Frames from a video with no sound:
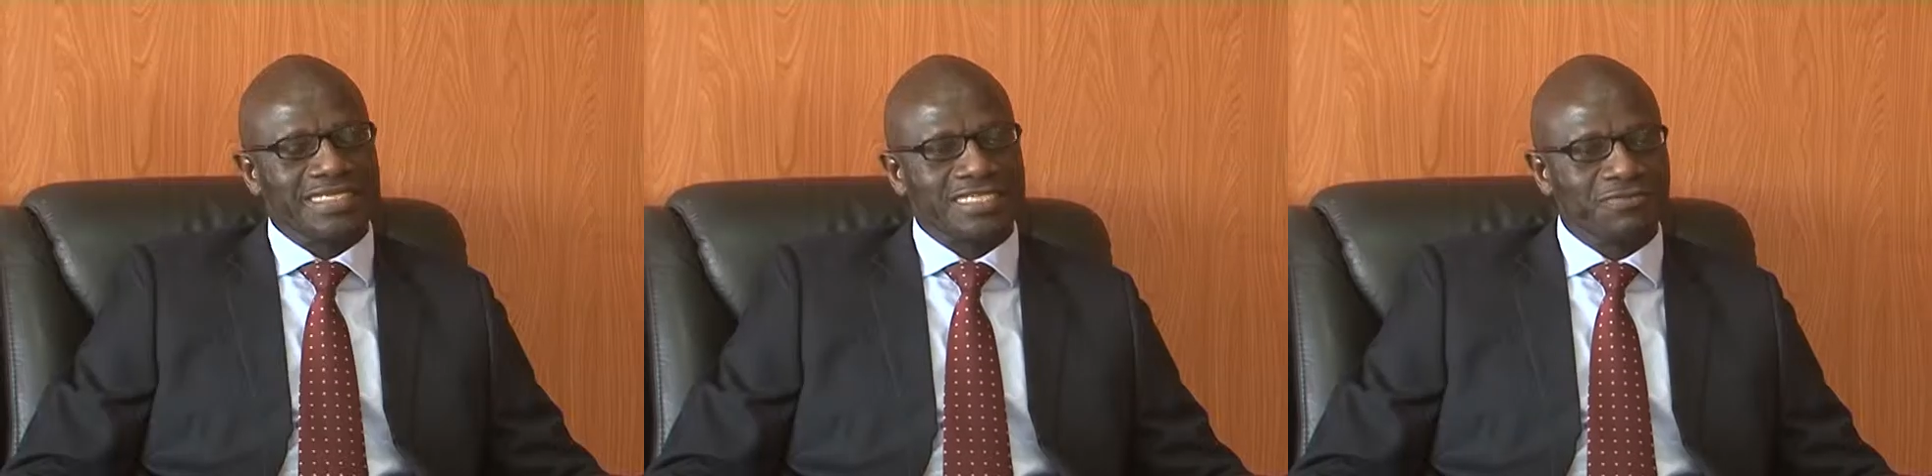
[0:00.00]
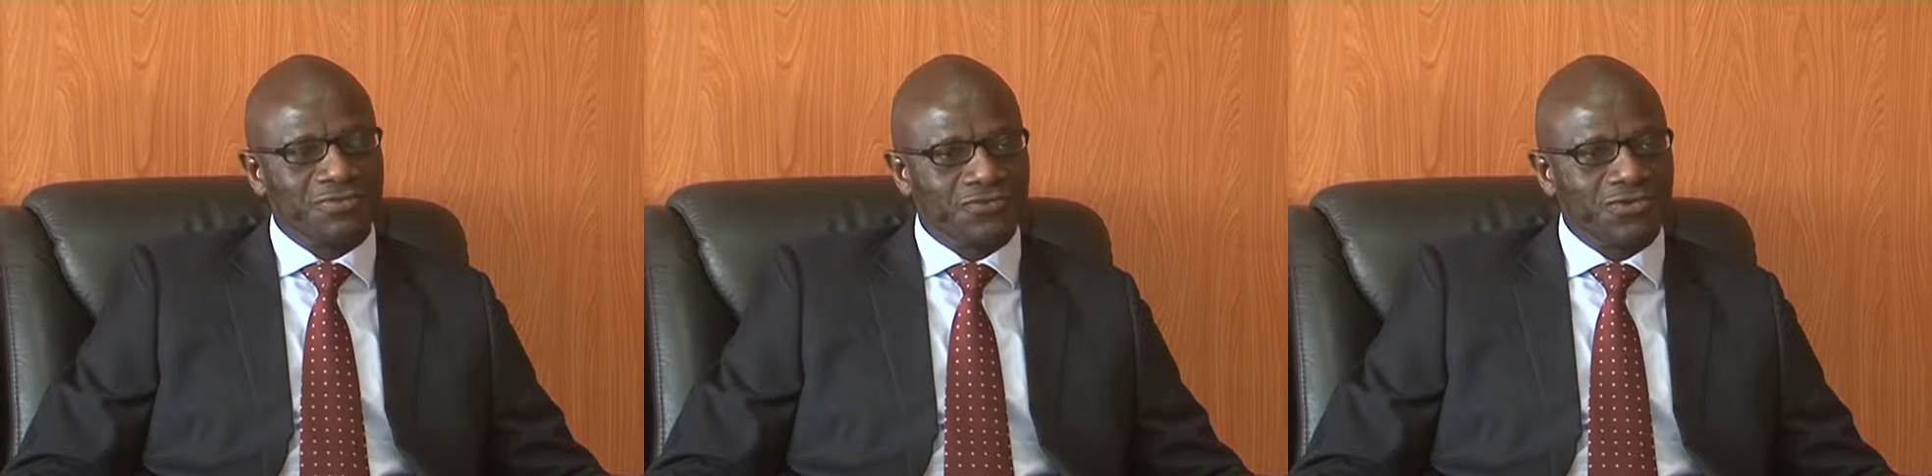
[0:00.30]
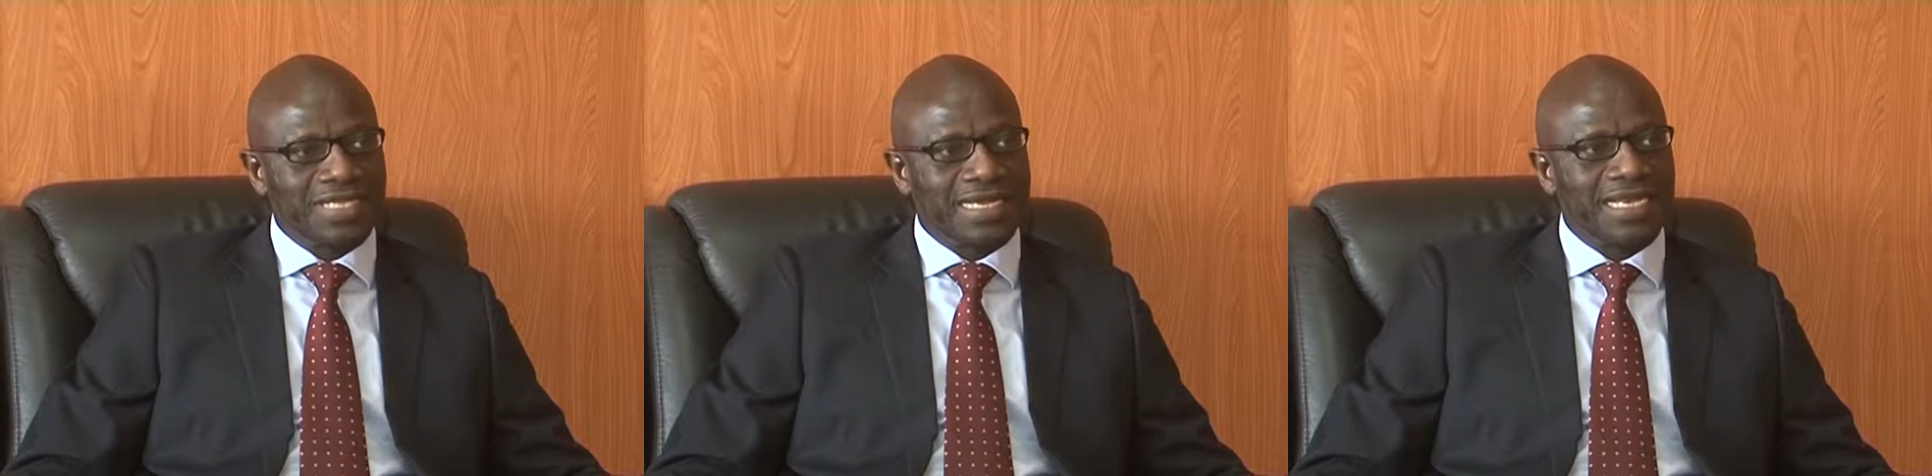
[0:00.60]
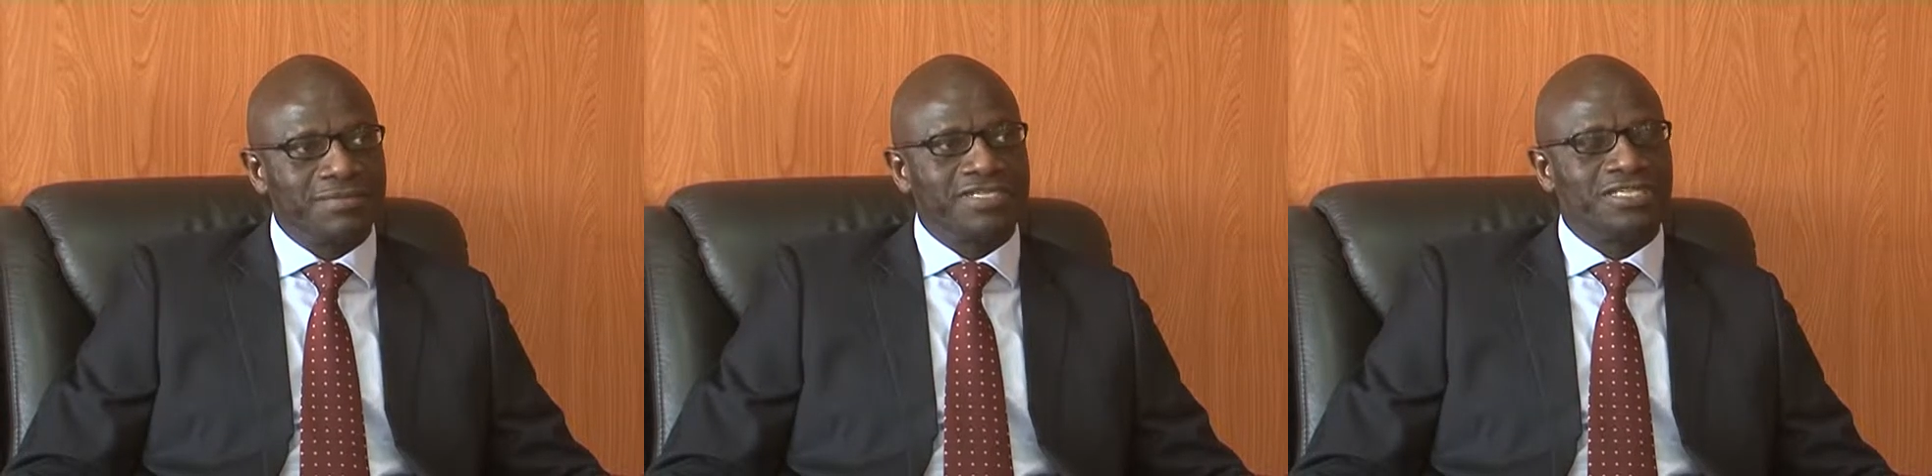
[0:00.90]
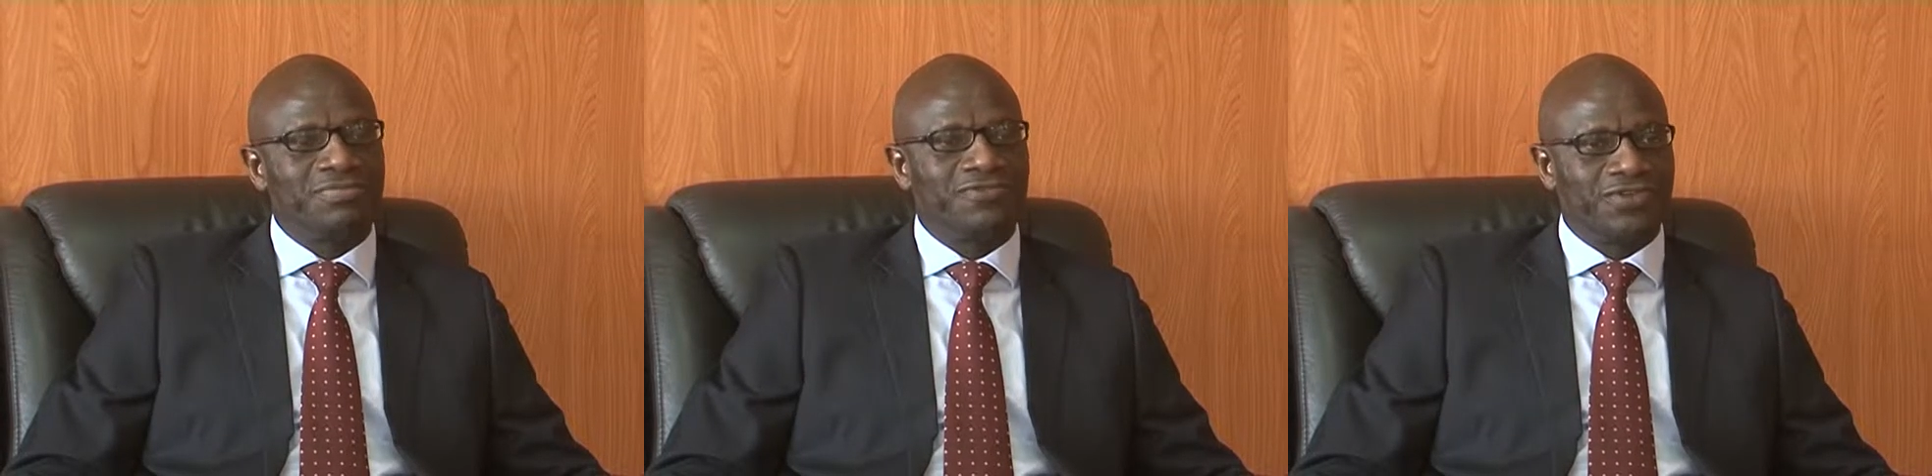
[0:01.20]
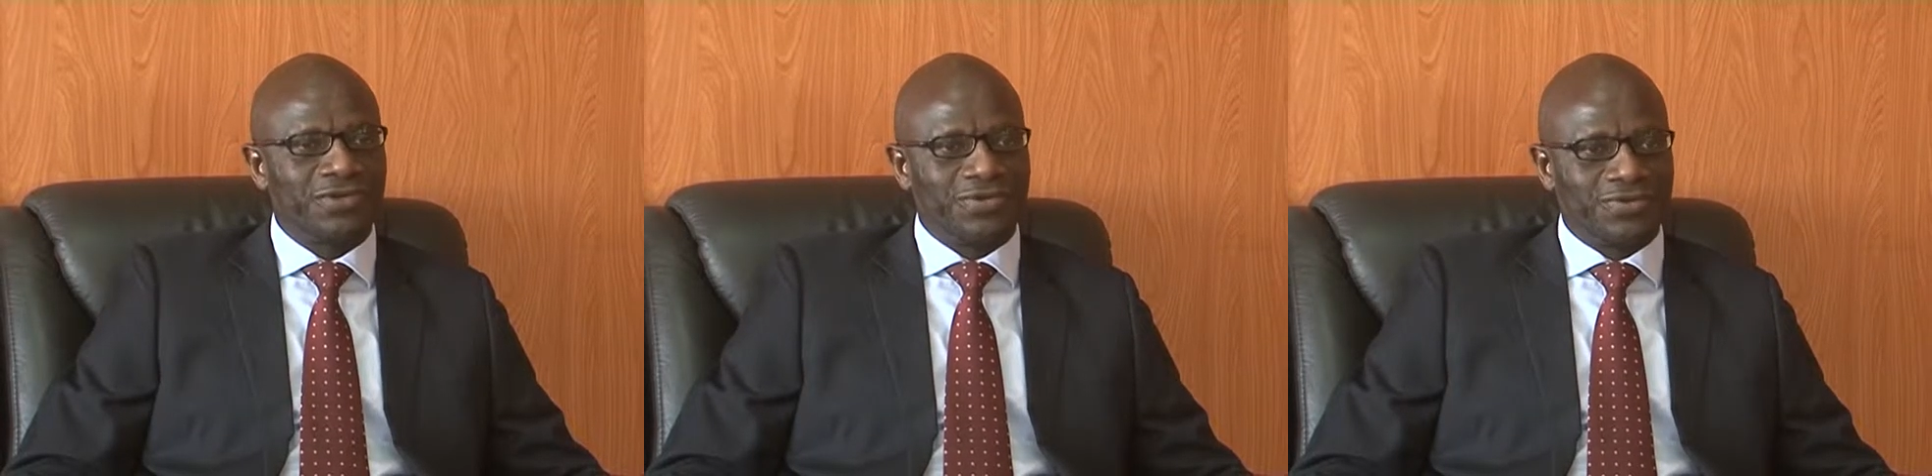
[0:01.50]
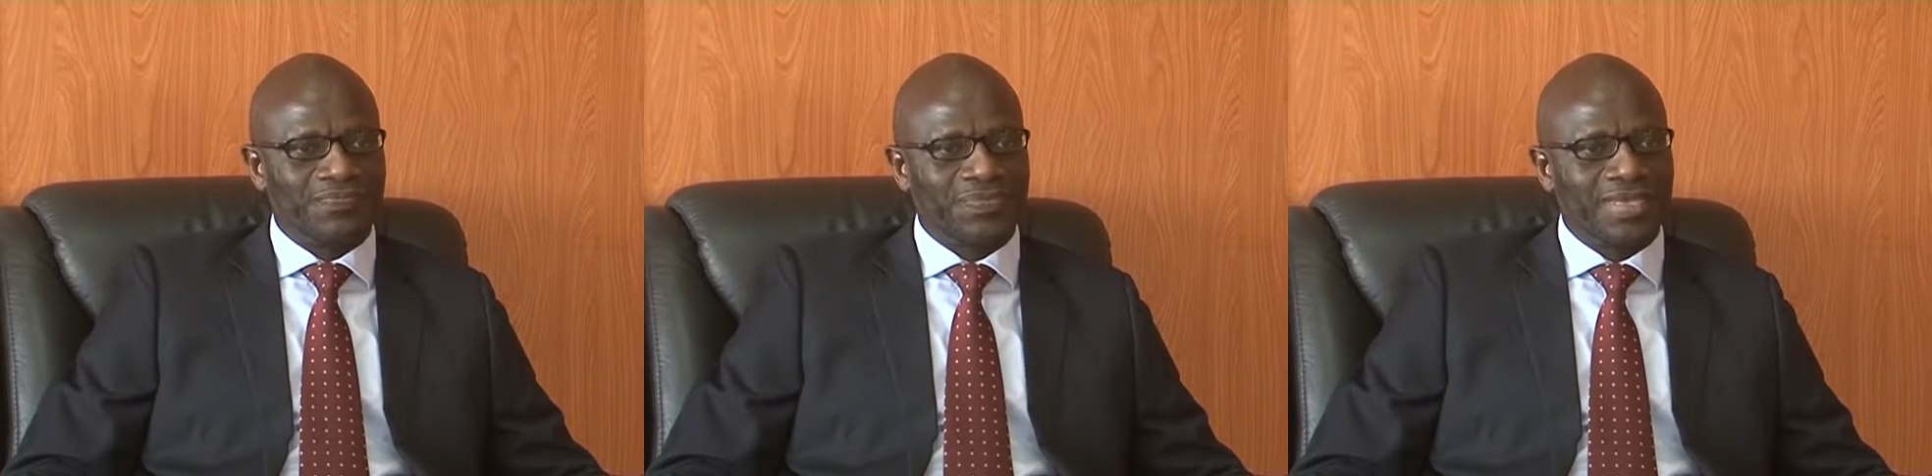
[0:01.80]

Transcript: just before the calamity befell you.